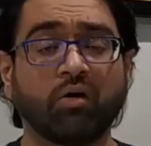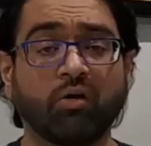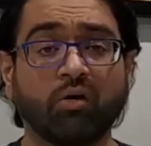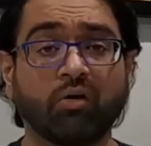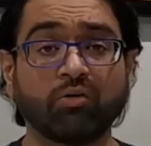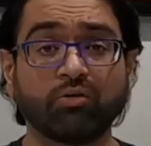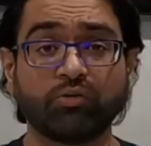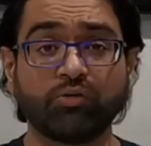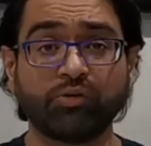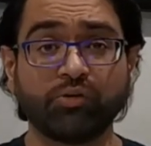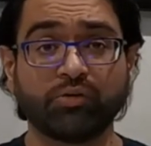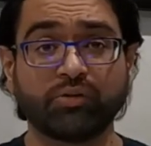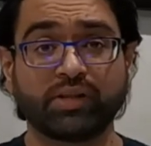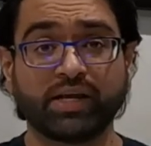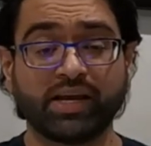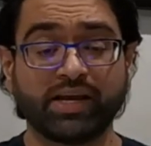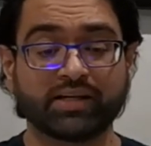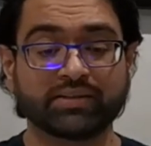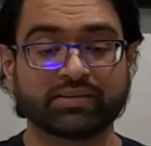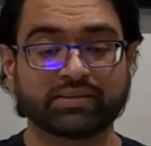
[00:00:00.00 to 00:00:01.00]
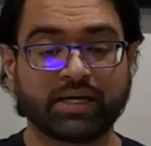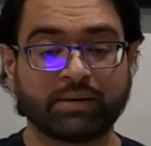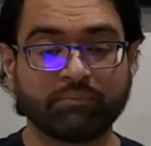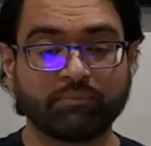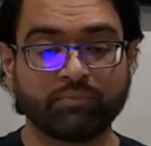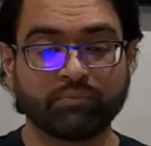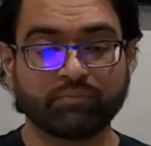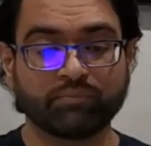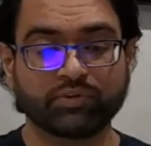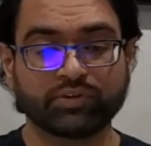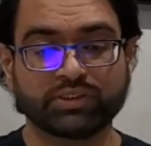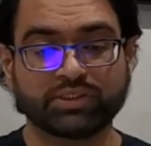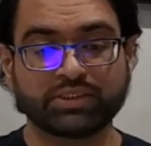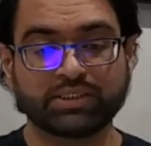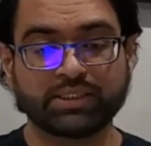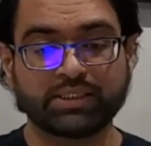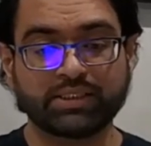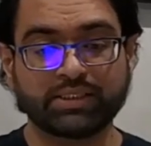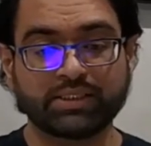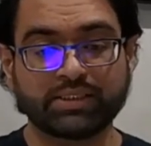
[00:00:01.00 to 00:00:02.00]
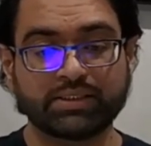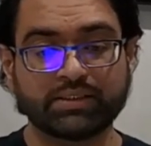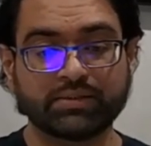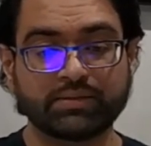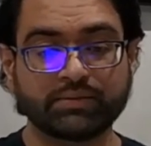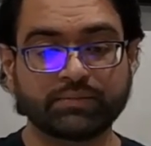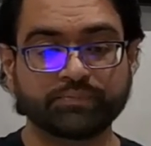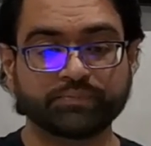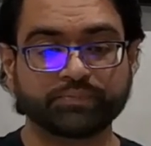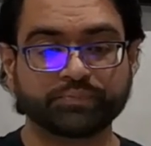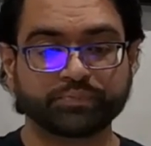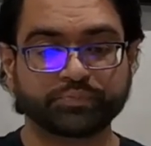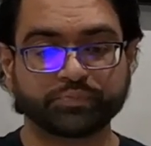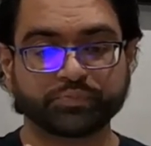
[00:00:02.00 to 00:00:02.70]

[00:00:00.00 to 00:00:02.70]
Although there are some certain